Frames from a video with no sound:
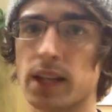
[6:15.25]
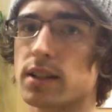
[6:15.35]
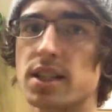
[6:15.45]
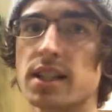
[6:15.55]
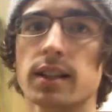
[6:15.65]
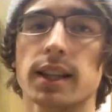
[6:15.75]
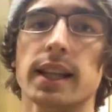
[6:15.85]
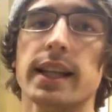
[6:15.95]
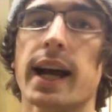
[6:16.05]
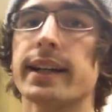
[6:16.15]
I
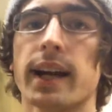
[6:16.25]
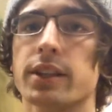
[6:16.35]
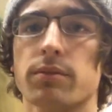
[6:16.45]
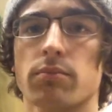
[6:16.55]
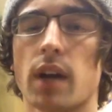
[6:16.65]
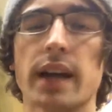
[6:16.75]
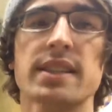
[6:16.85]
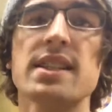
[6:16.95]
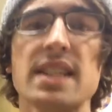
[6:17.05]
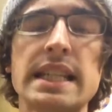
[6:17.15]

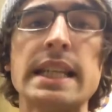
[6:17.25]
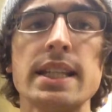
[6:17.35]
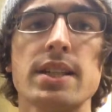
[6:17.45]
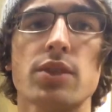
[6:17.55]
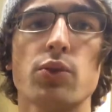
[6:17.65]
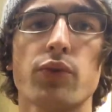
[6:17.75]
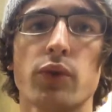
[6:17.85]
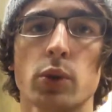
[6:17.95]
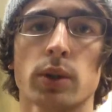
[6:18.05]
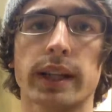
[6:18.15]
didn't need to
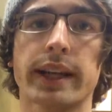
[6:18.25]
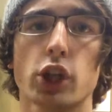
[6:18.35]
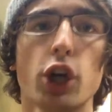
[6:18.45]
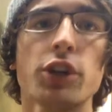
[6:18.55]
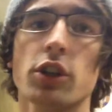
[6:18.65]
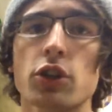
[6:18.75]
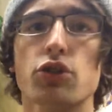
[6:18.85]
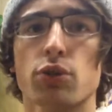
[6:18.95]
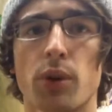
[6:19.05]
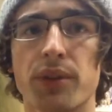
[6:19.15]
feel like I couldn't
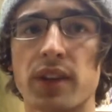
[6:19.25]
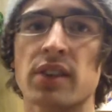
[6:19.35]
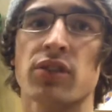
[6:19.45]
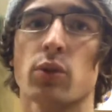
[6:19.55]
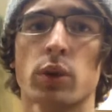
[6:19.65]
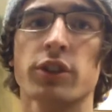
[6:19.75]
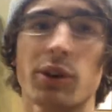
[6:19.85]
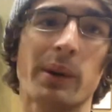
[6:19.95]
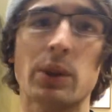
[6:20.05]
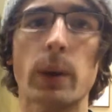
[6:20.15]
control things that weren't
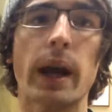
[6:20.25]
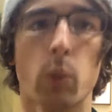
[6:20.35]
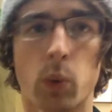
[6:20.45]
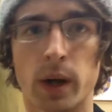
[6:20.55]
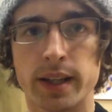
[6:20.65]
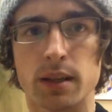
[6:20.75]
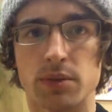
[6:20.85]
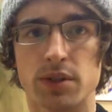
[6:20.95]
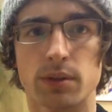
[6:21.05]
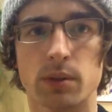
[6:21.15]
going the way I wanted them
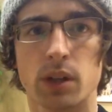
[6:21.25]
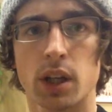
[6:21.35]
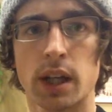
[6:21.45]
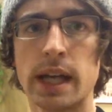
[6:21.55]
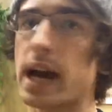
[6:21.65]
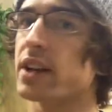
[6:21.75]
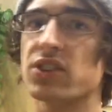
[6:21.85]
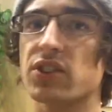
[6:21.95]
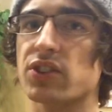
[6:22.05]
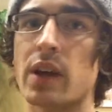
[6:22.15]
to. And it's
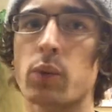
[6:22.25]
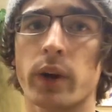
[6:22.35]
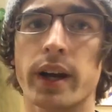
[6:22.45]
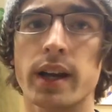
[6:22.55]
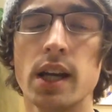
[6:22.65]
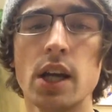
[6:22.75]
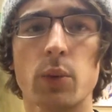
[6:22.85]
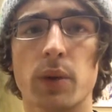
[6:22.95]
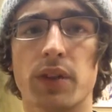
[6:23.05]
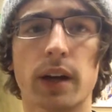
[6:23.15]
the same way
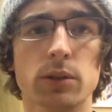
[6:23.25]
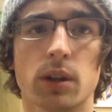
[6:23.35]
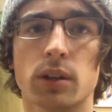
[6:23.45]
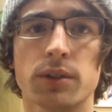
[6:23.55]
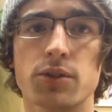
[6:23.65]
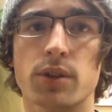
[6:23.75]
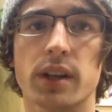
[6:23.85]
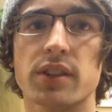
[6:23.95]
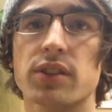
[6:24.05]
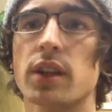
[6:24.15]
with alcohol and
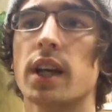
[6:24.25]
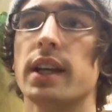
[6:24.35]
drugs.